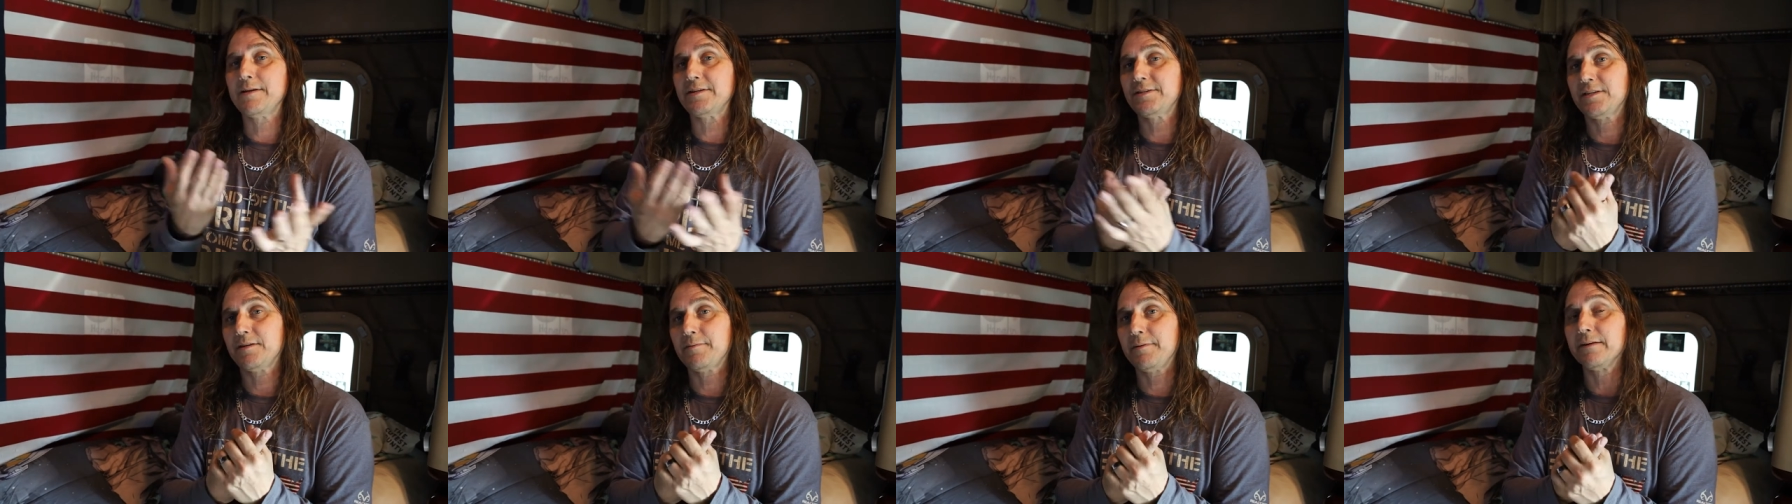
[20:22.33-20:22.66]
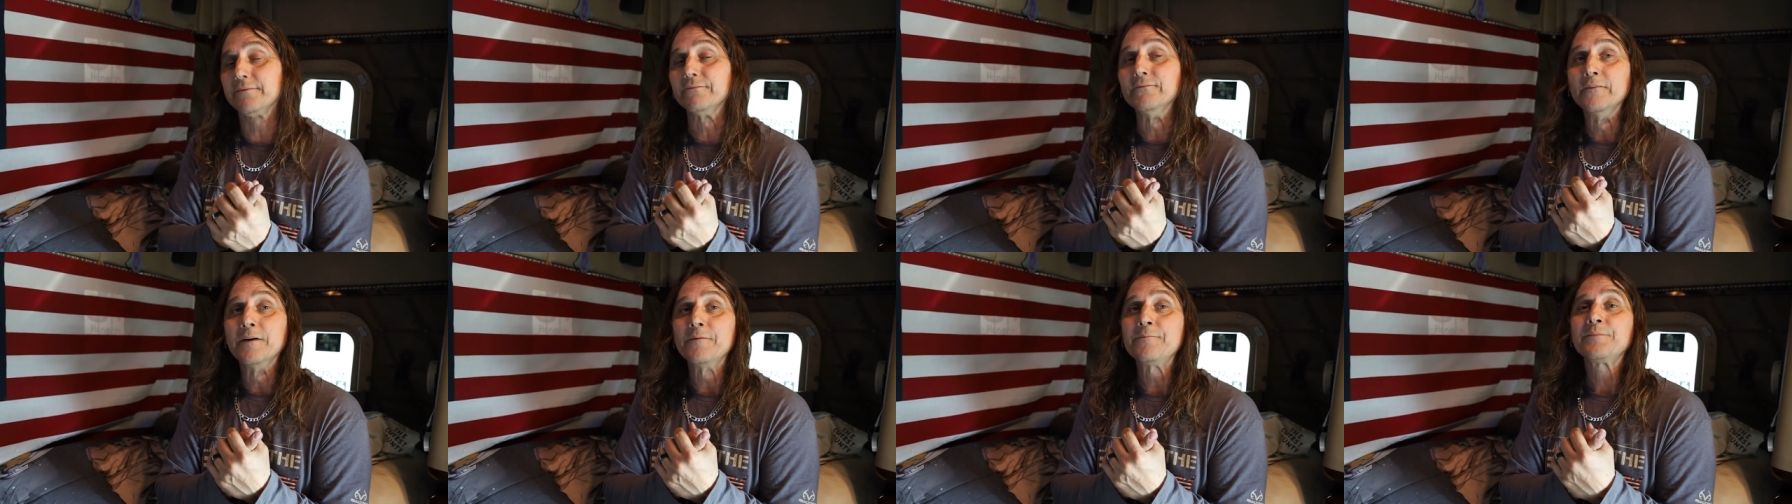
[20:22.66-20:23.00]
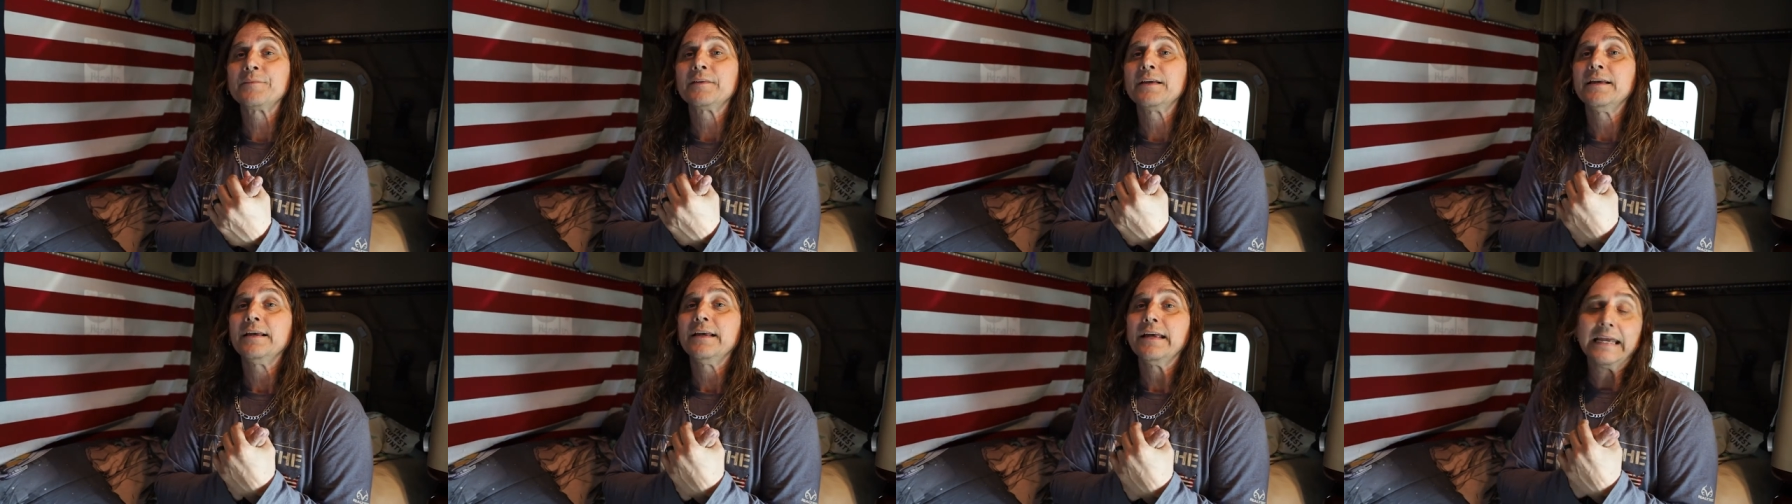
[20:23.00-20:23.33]
make sure.
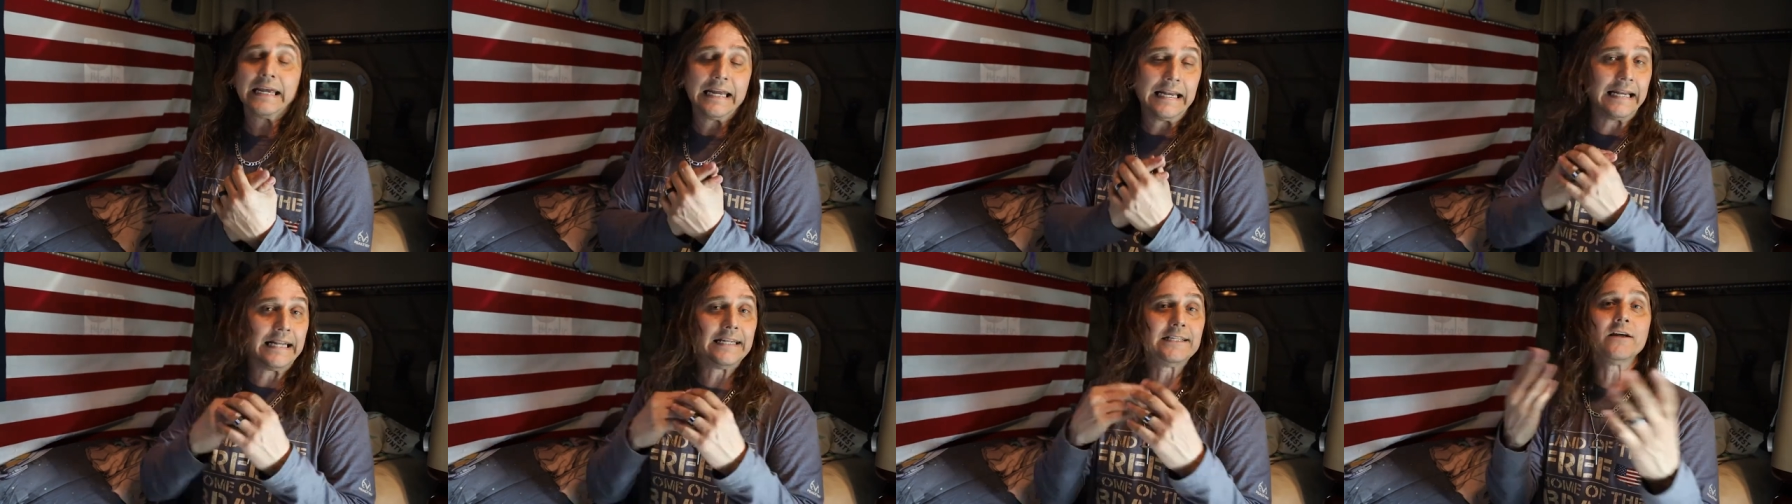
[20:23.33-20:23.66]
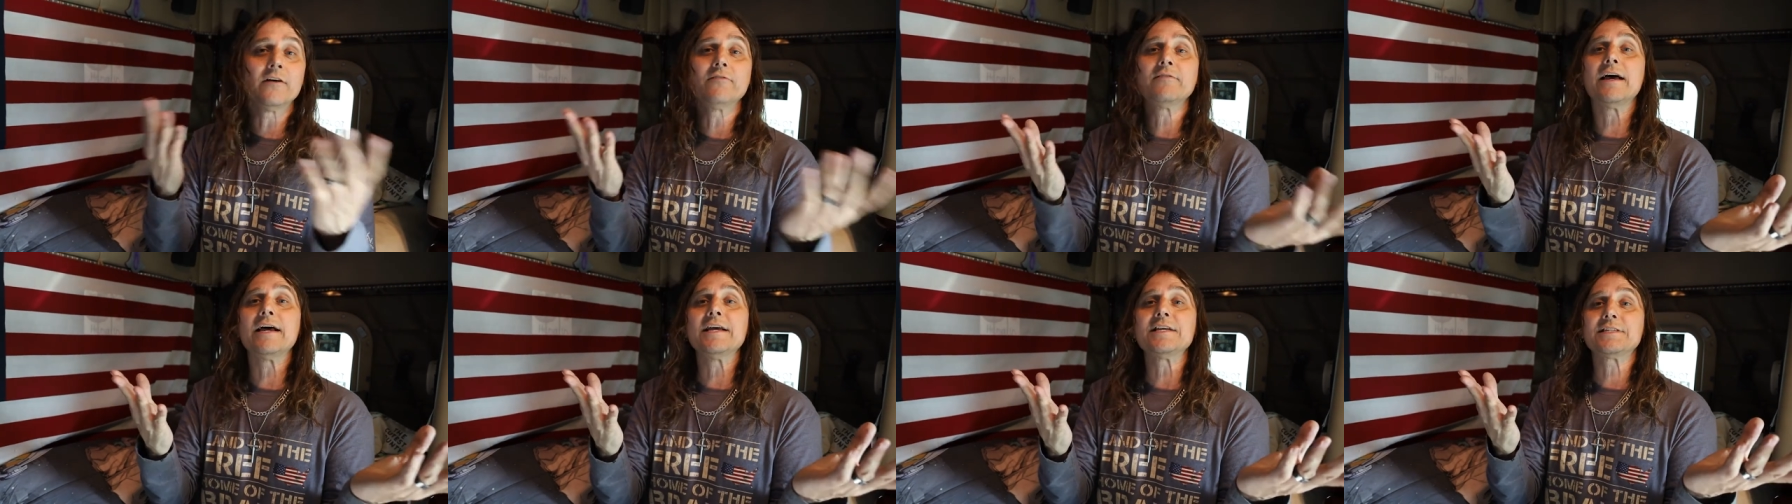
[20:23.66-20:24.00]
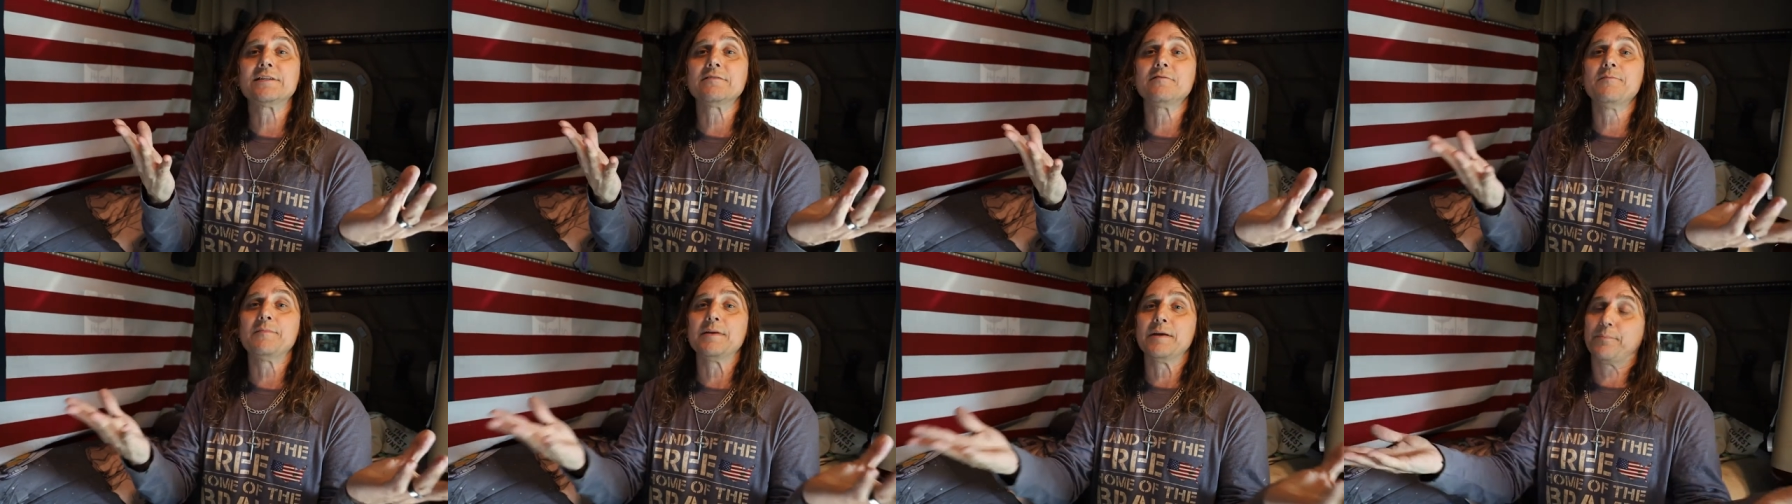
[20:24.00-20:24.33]
Any
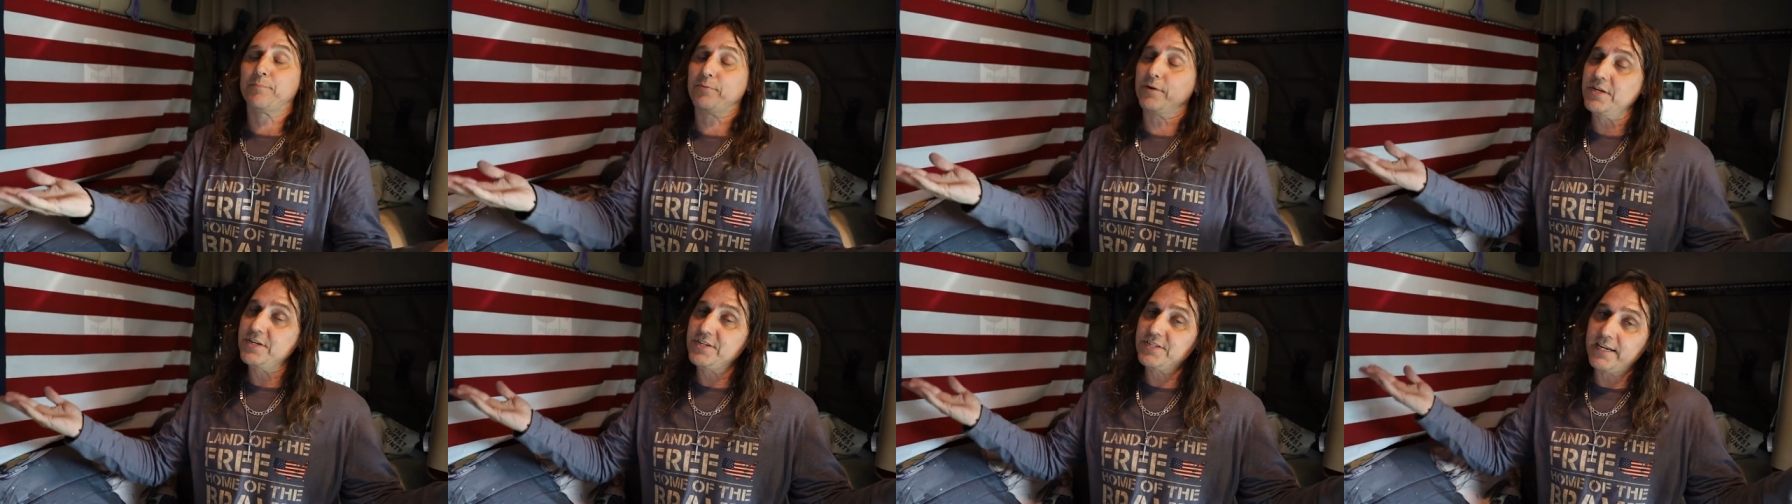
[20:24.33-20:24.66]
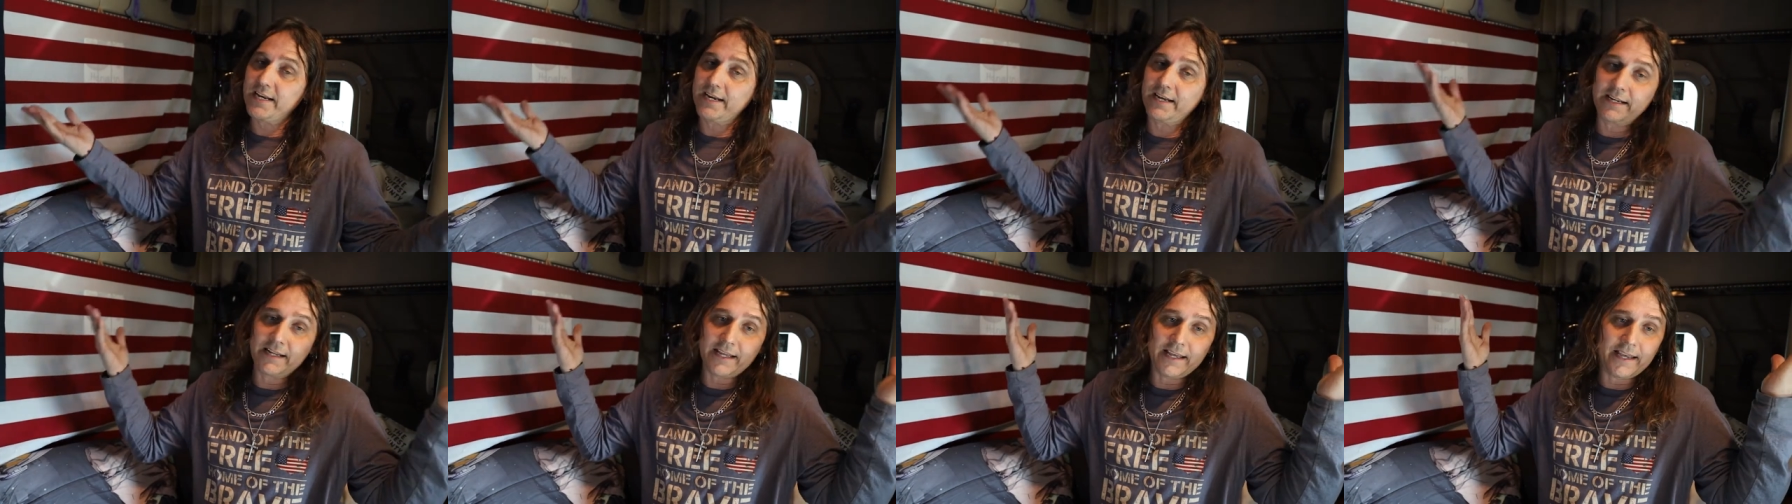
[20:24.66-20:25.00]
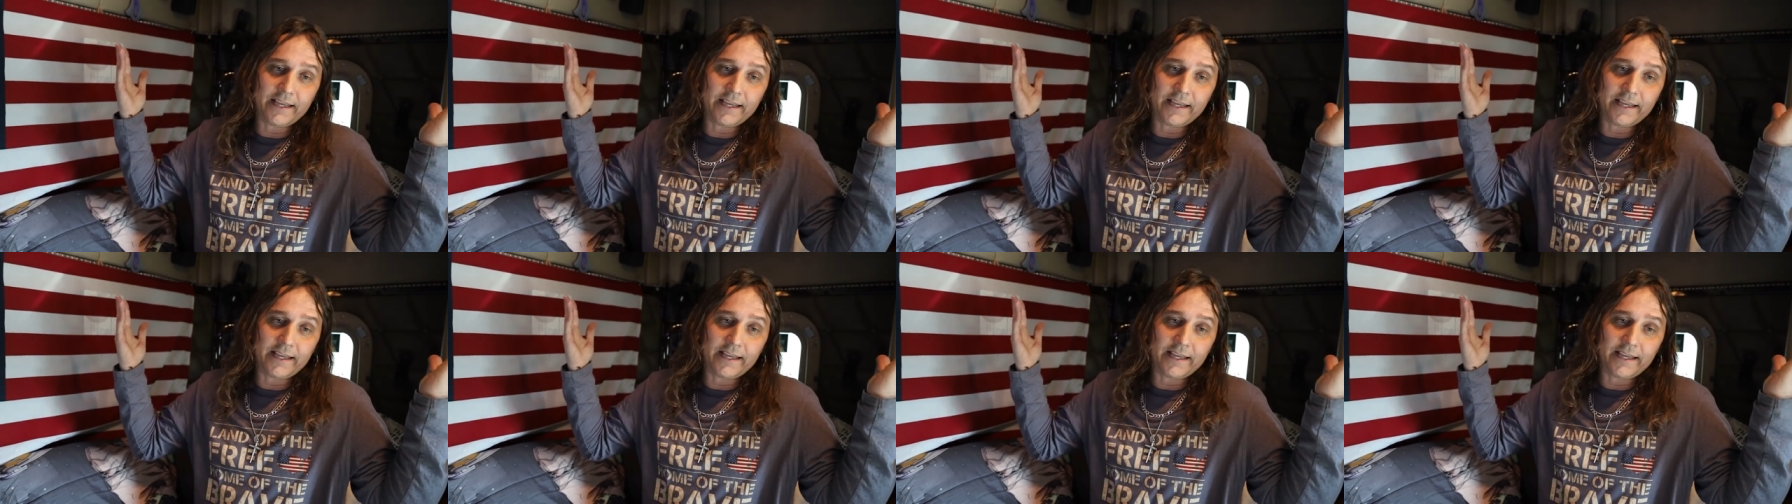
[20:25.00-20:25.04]
donation would be appreciated.